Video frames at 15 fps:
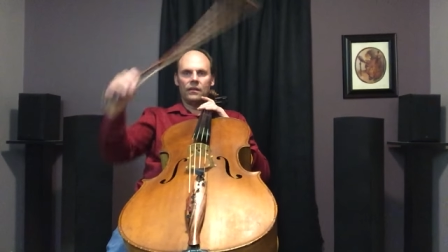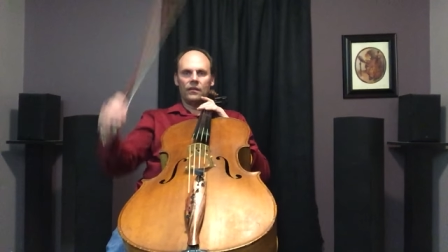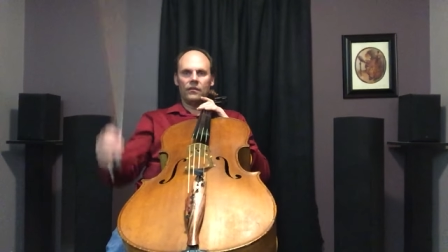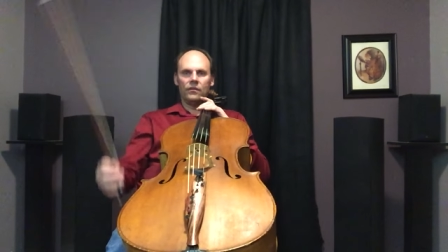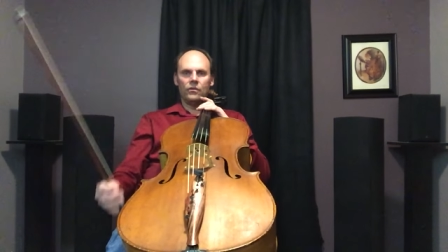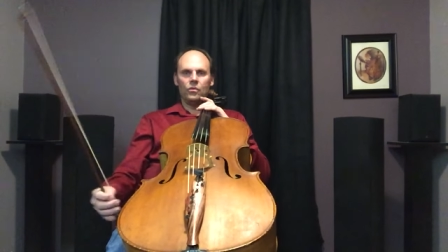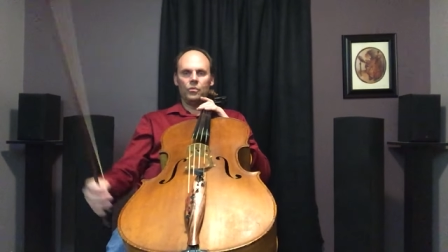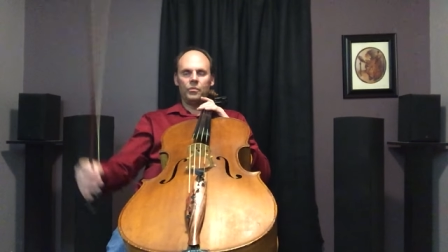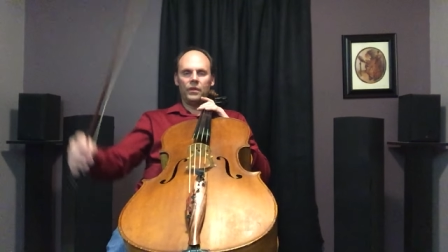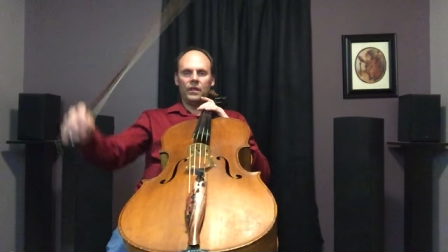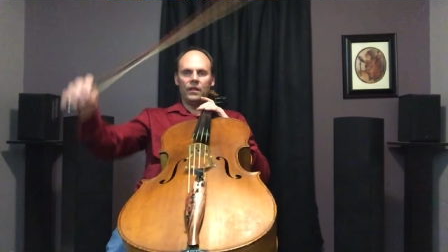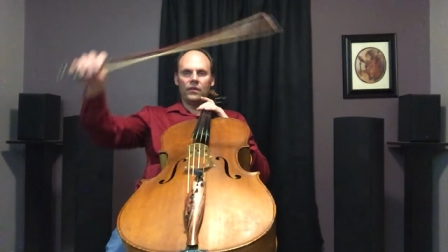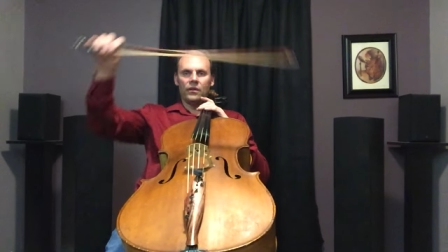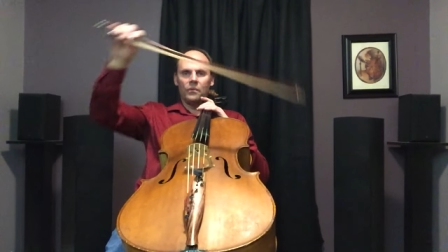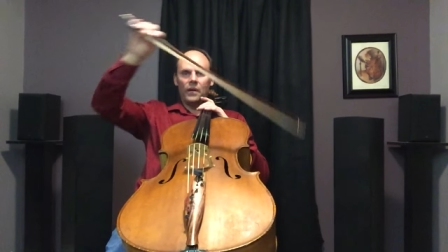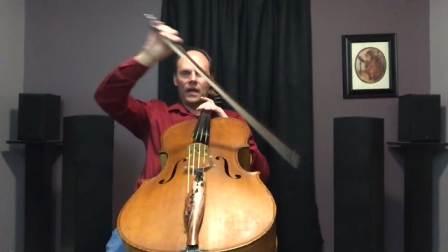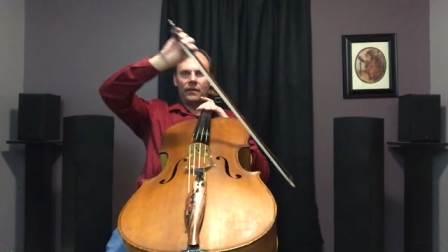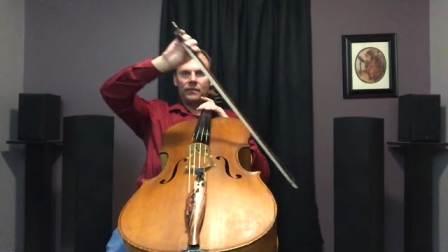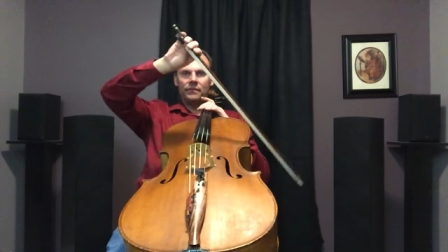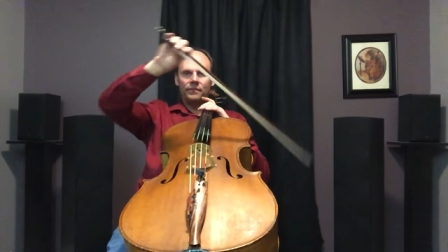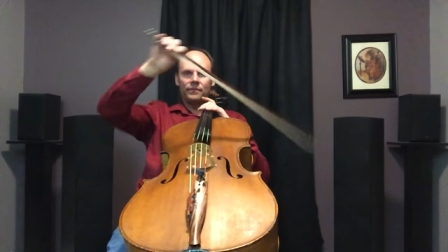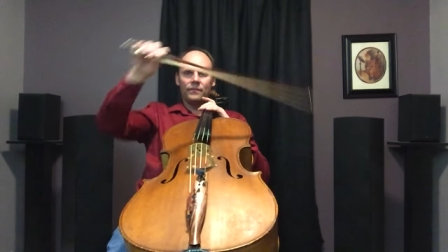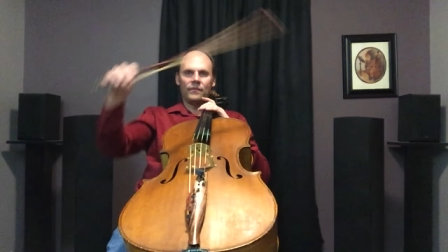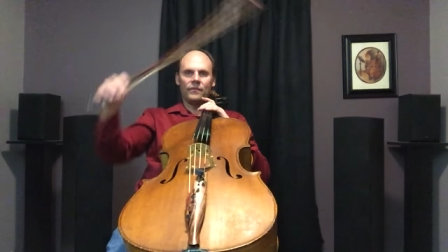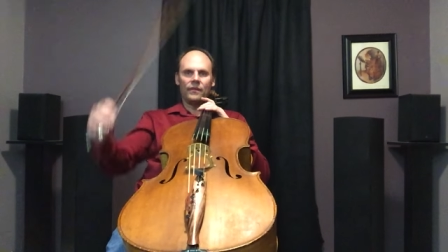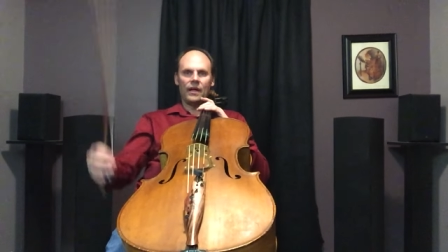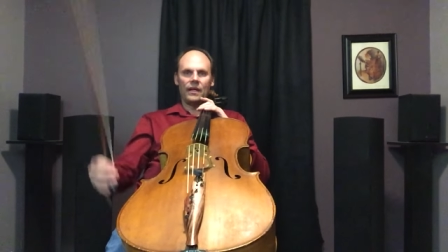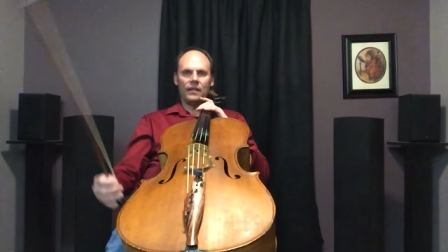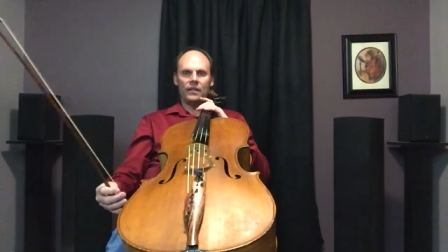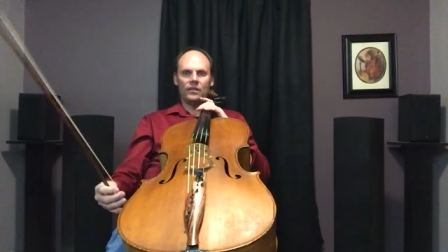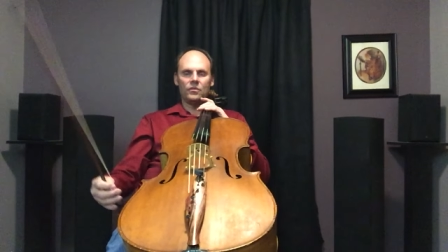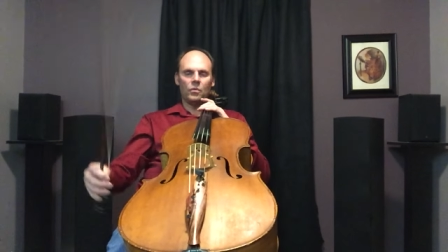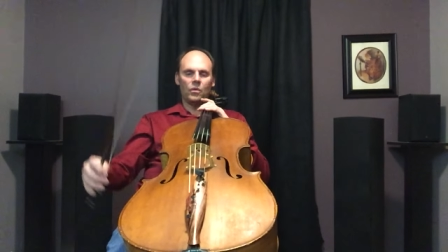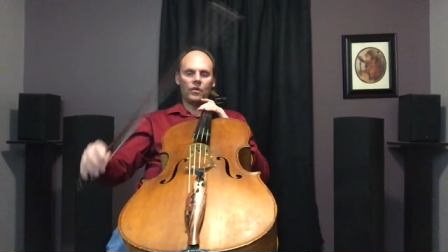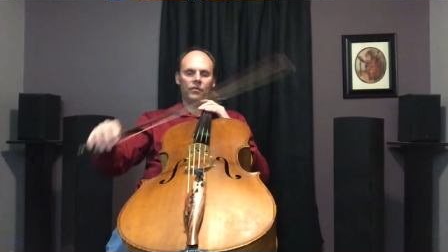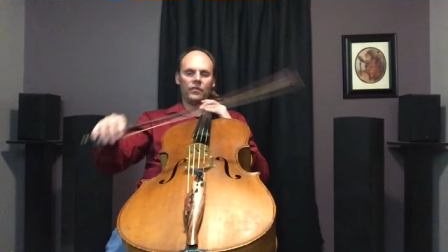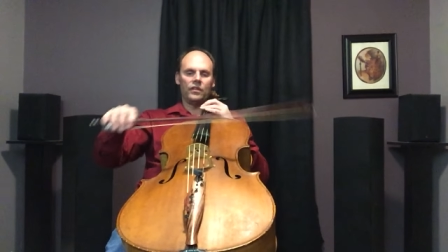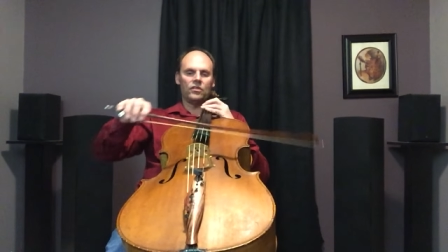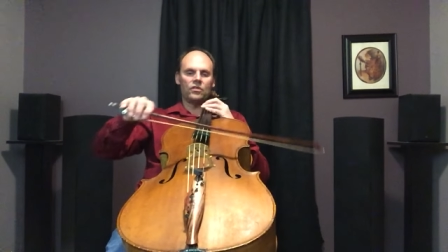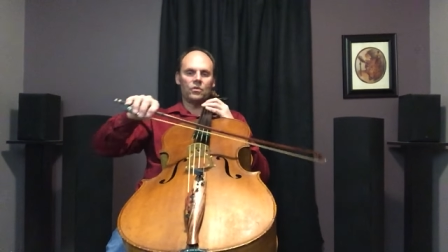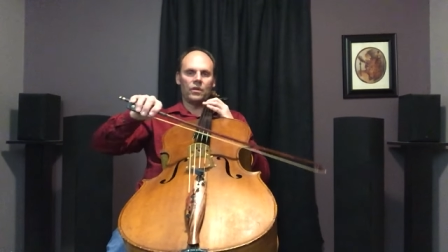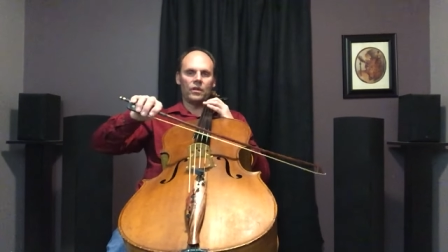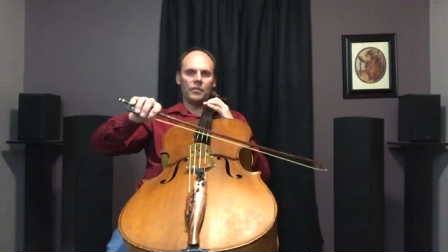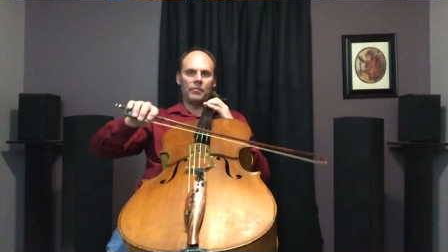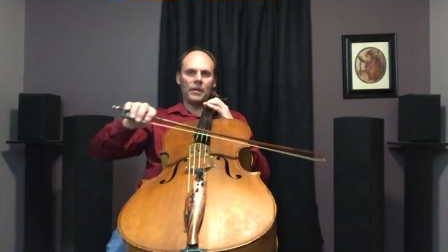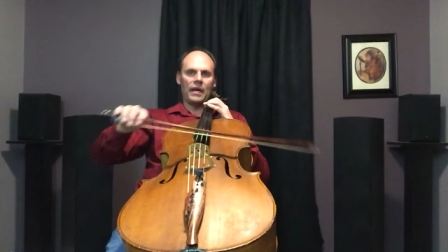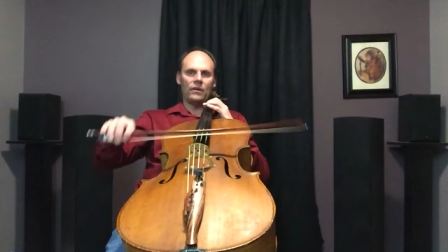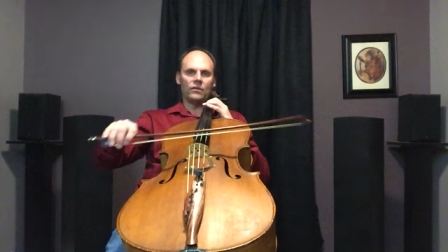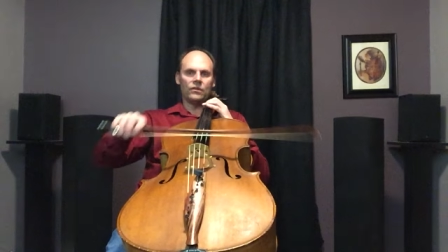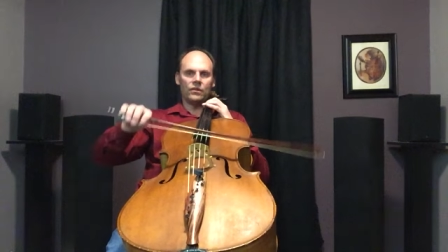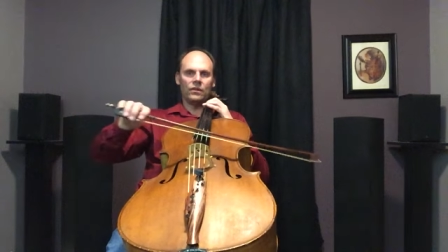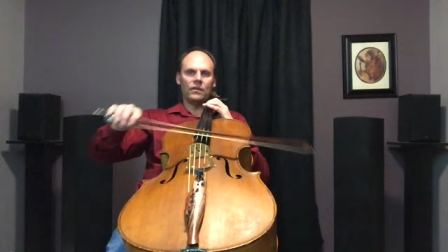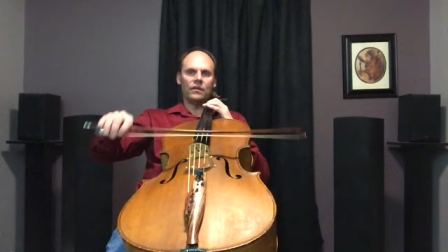the loop the other way. All right, it's more of this sort of bounce.